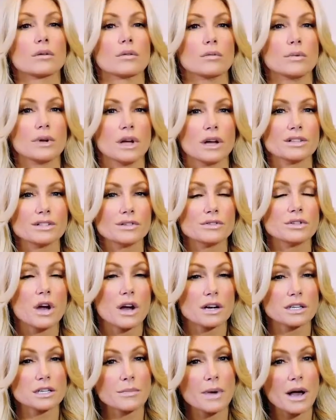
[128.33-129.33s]
We also
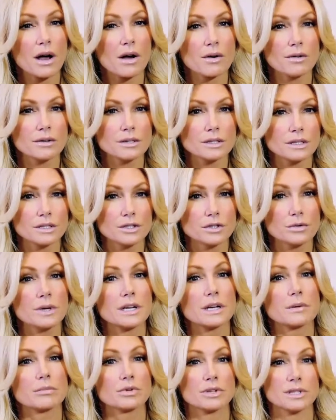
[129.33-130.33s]
talked about
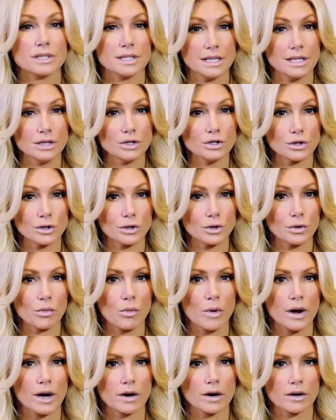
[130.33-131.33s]
doing a procedure
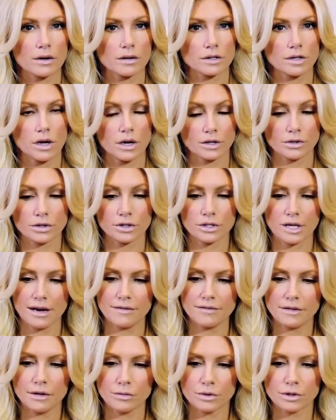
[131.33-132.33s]
where Dr.
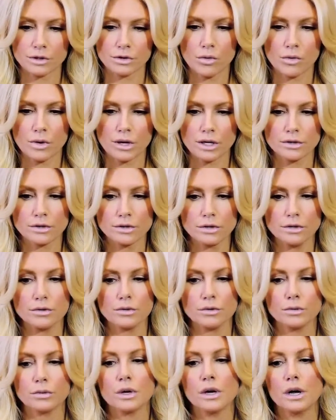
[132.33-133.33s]
Seify was going
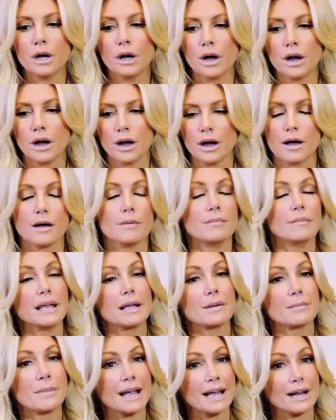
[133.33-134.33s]
to
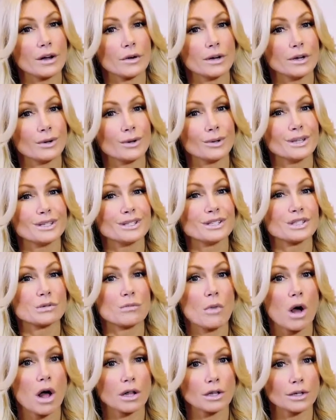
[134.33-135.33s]
make my areolas
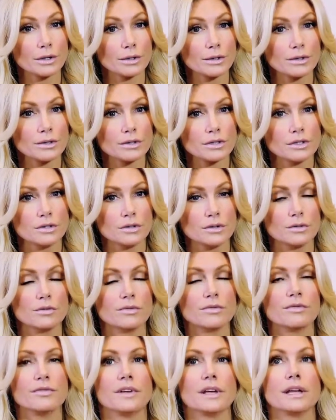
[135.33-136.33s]
smaller to
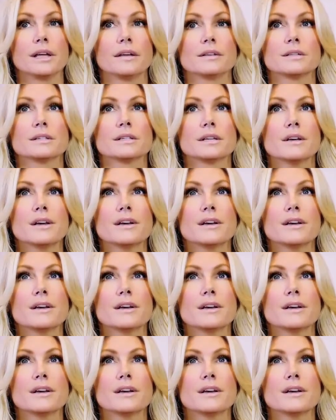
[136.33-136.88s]
fit